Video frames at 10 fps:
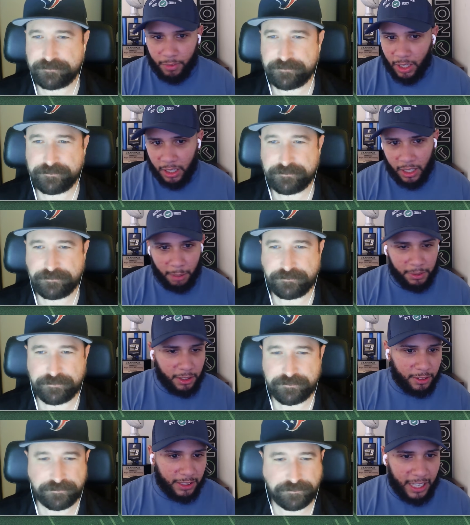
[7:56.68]
Speaker 1: Uh, I'm gonna
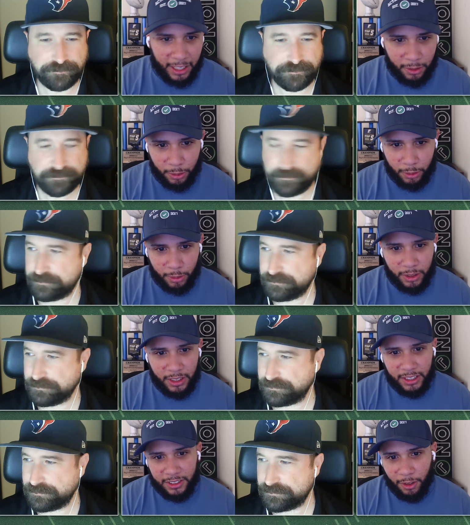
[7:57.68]
go with the guy who
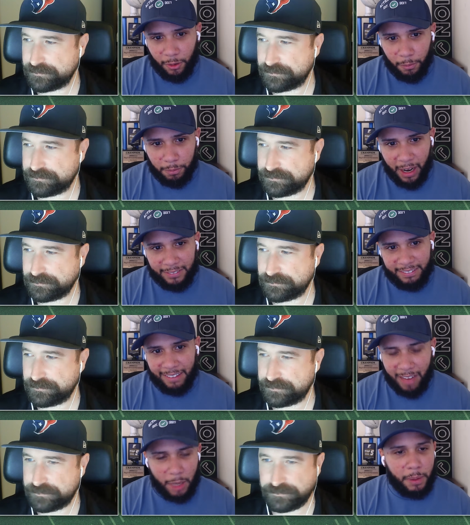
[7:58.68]
you know I
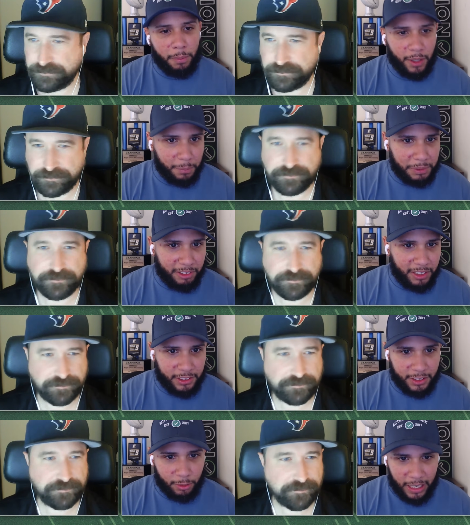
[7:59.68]
think a lot of people are gonna be looking
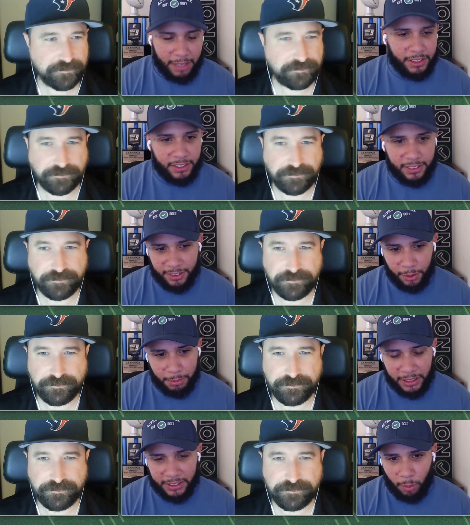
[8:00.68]
to the Ravens. You know, you
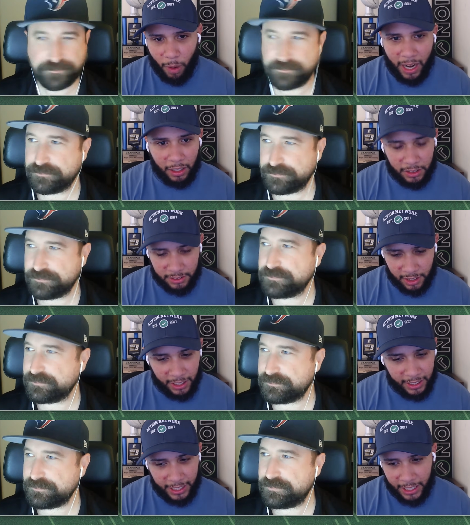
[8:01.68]
mentioned Wallace,
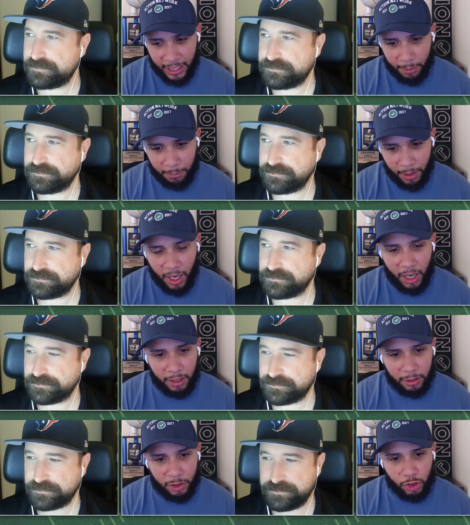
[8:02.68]
Cunningham, uh,
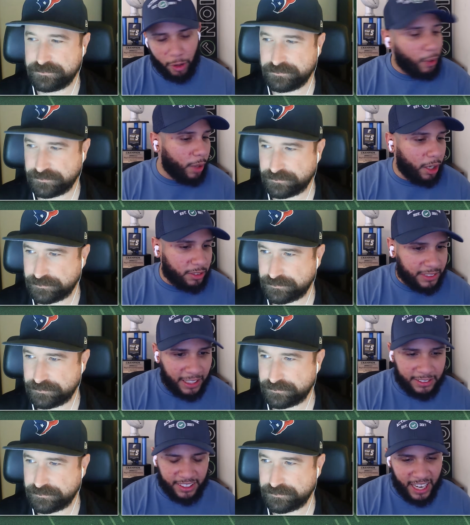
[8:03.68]
Treadwell assigned to the